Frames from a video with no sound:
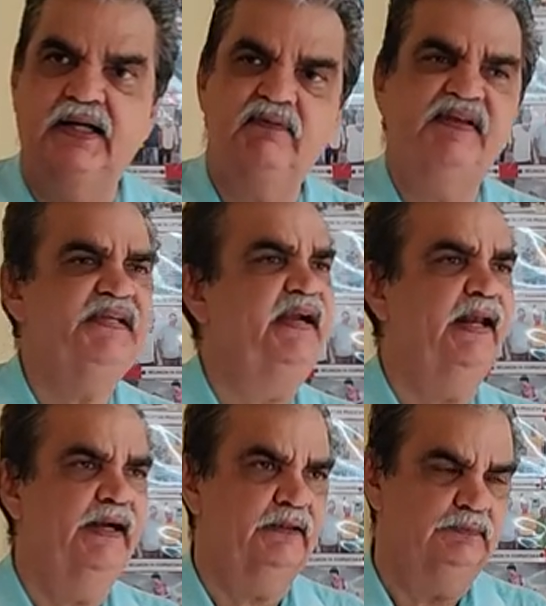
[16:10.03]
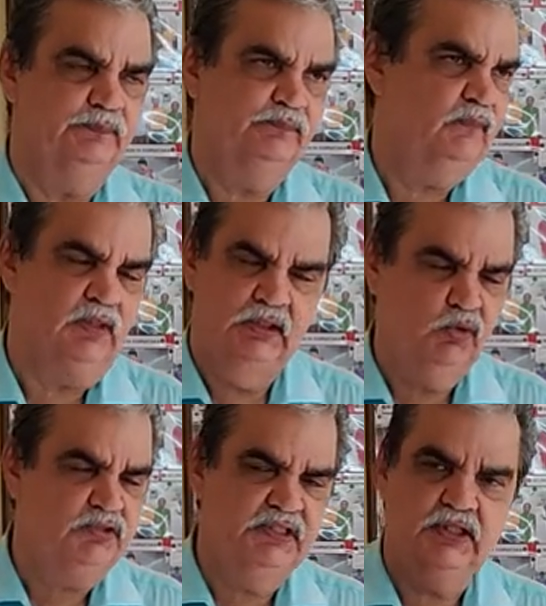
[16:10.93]
address. We sent a letter. In
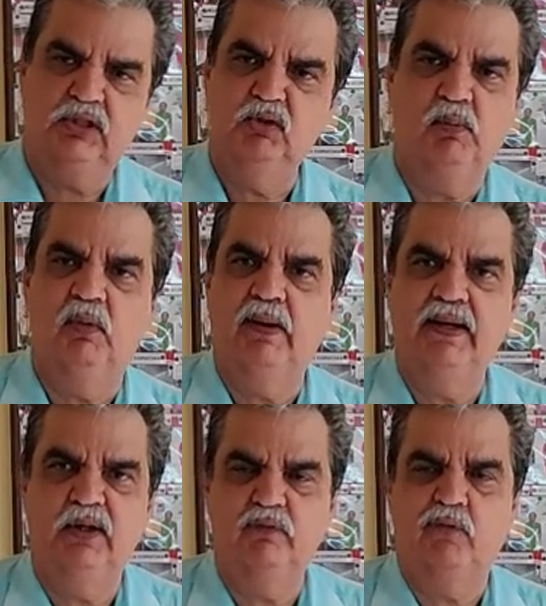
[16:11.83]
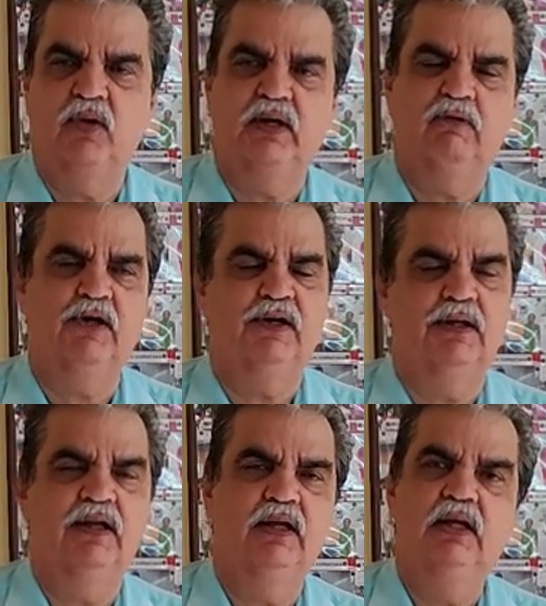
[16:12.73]
those days, there was no mobile and phone and
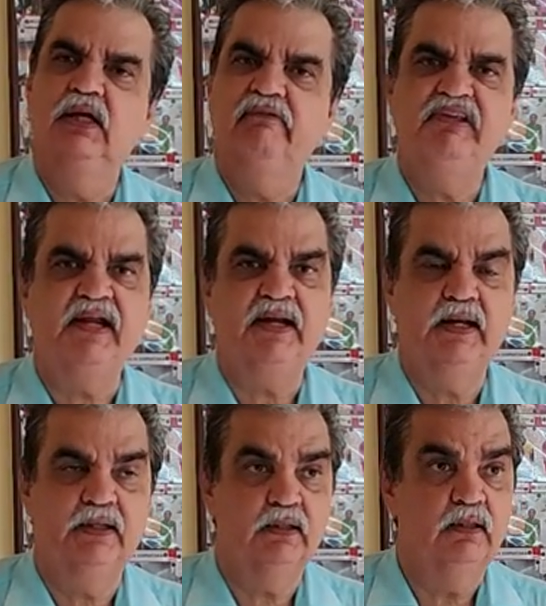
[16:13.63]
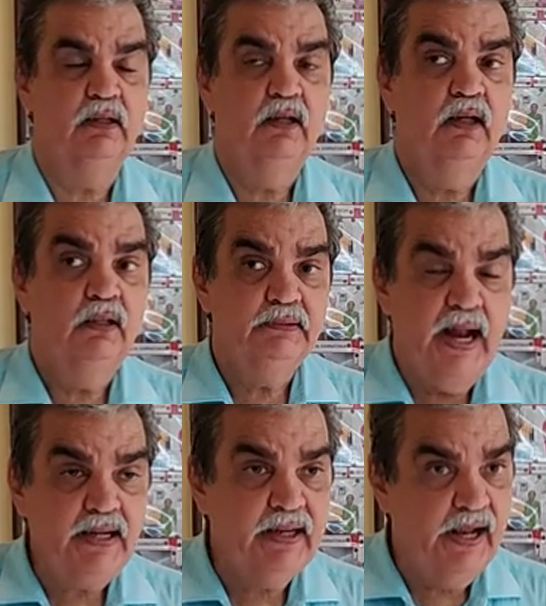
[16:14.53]
whatnot. We sent a letter.
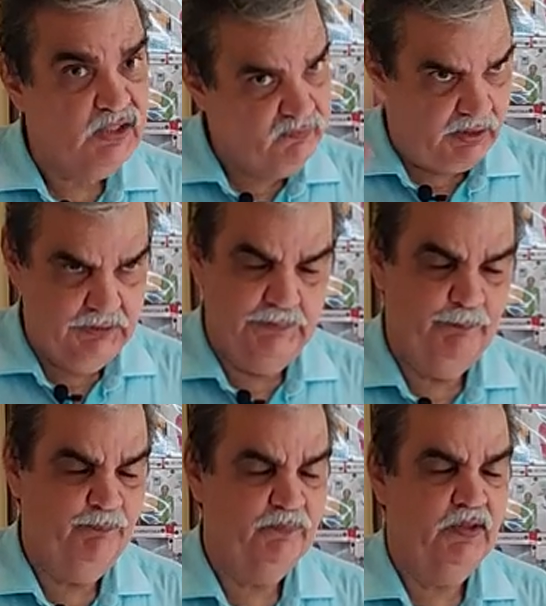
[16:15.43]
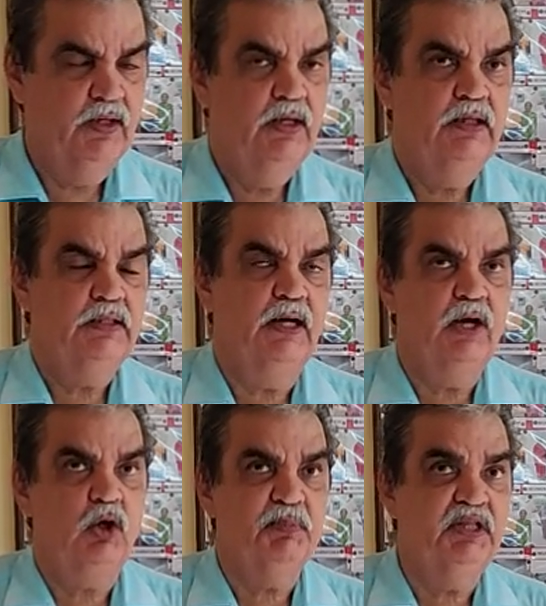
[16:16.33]
That guy's father
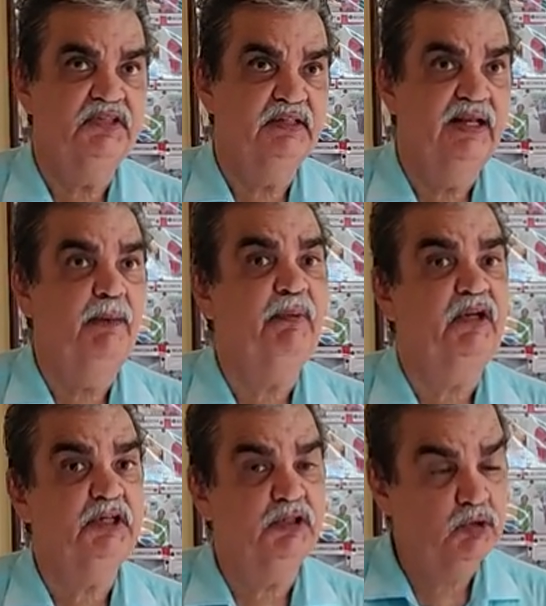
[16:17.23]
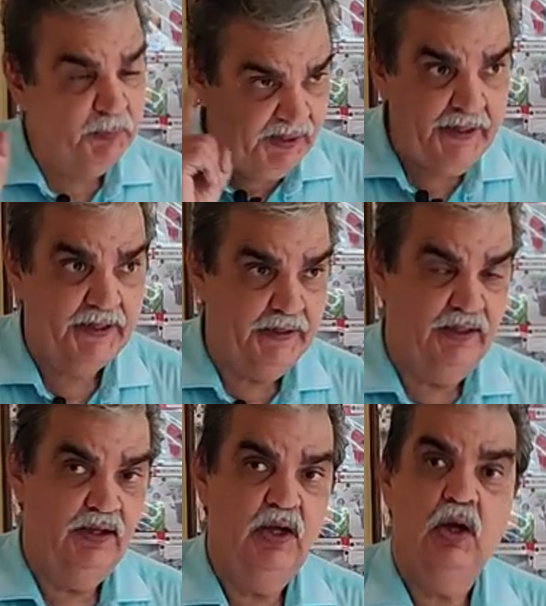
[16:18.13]
turned out to be the Zilla Parishad
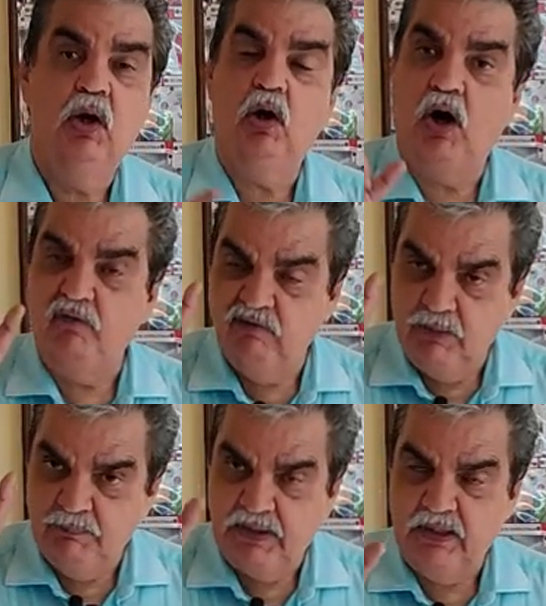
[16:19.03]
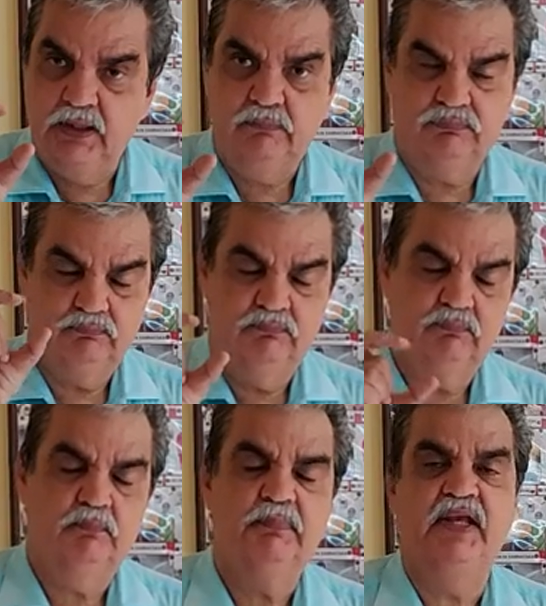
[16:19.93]
superintendent of one particular
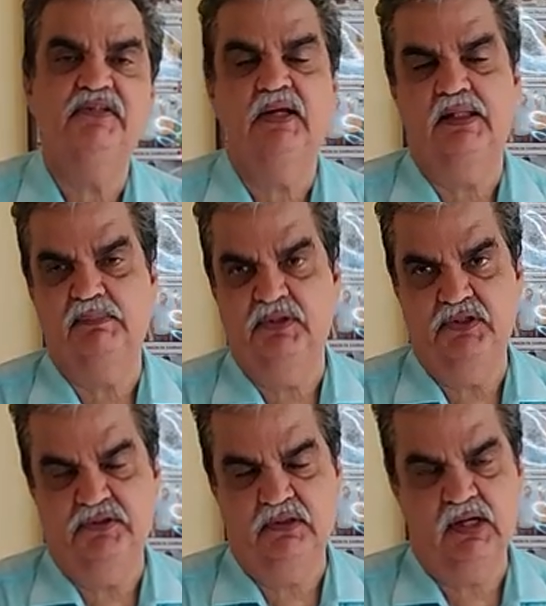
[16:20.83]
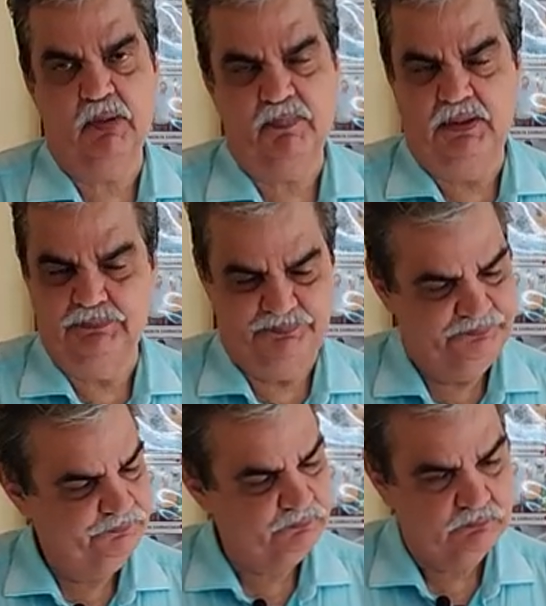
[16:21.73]
place in Andhra Pradesh, Kadapa.
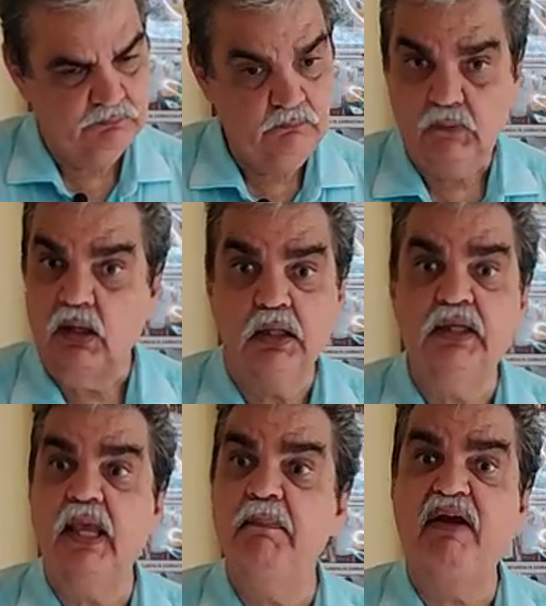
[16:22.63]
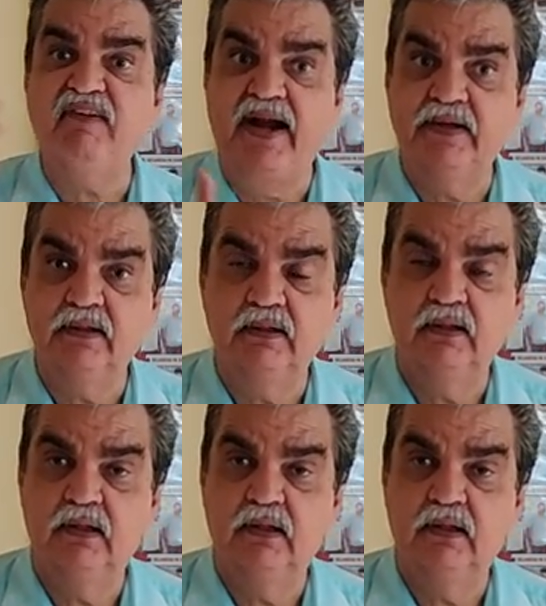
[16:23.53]
He came by flight